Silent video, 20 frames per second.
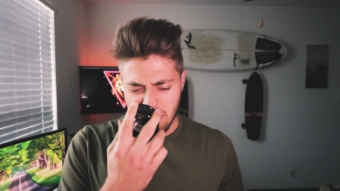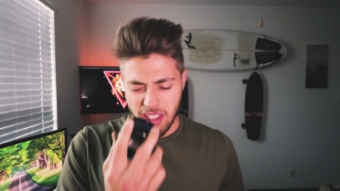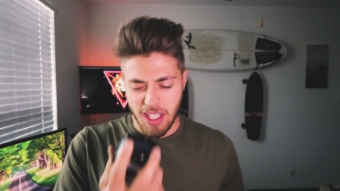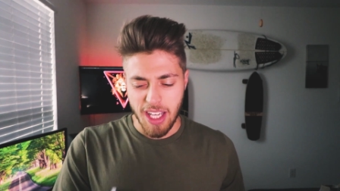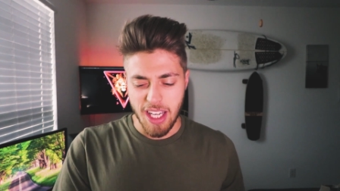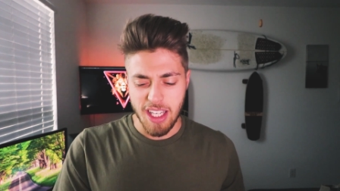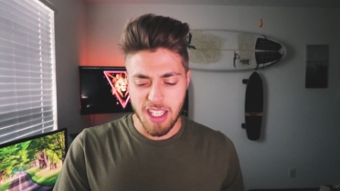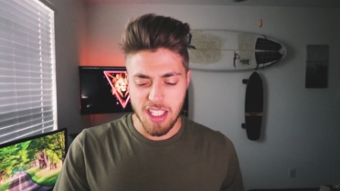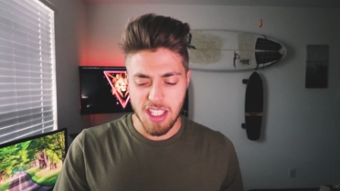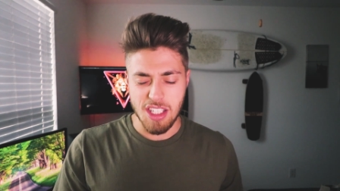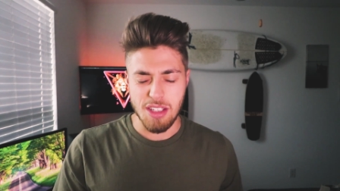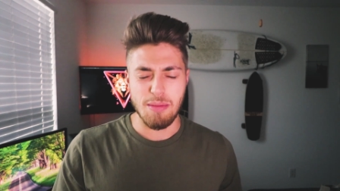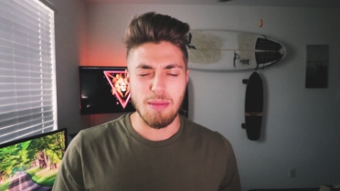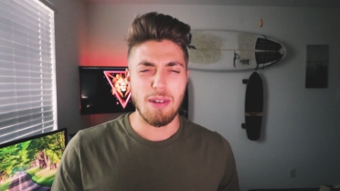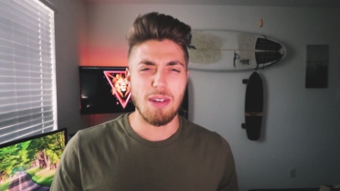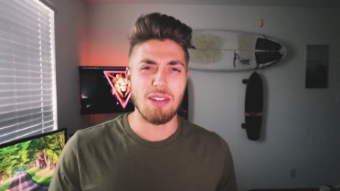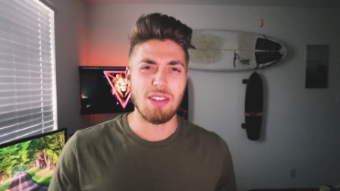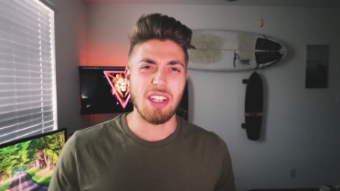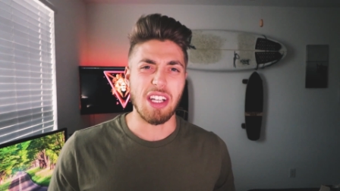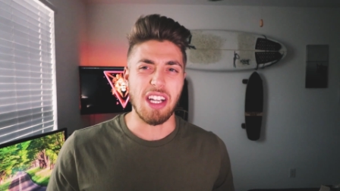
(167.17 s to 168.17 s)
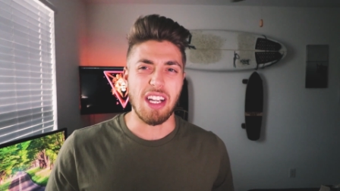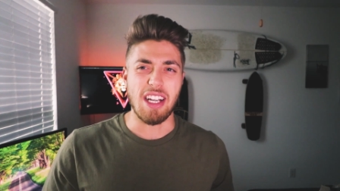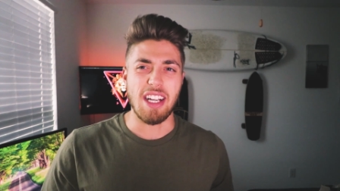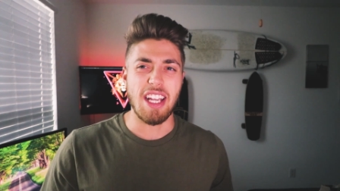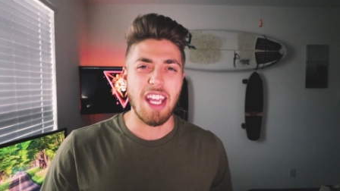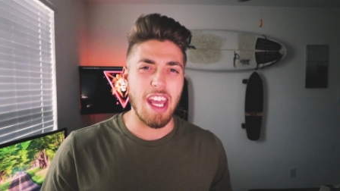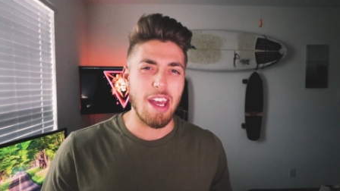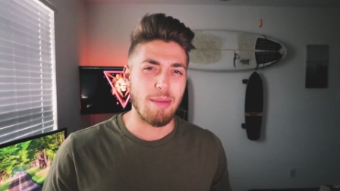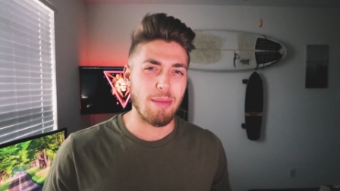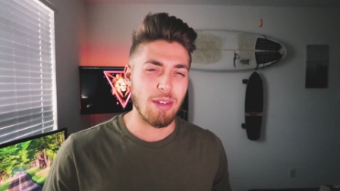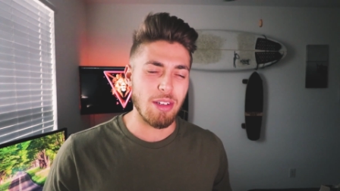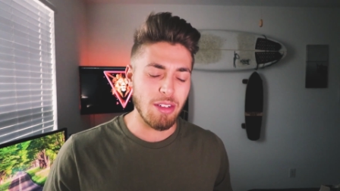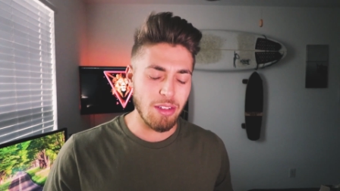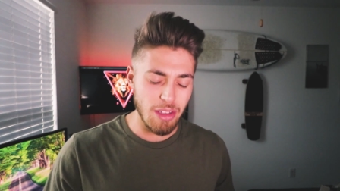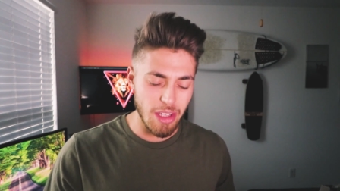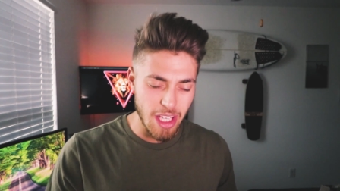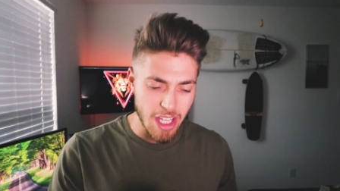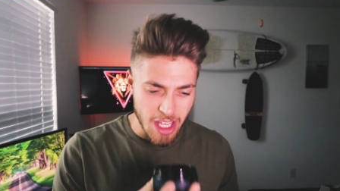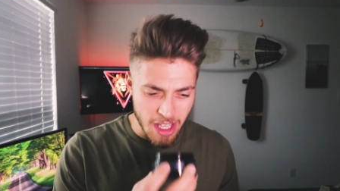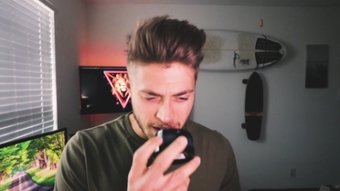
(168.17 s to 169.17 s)
kind of smells like a
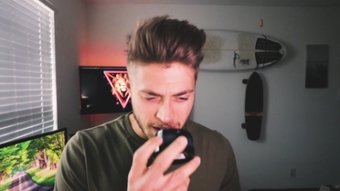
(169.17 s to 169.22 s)
chemical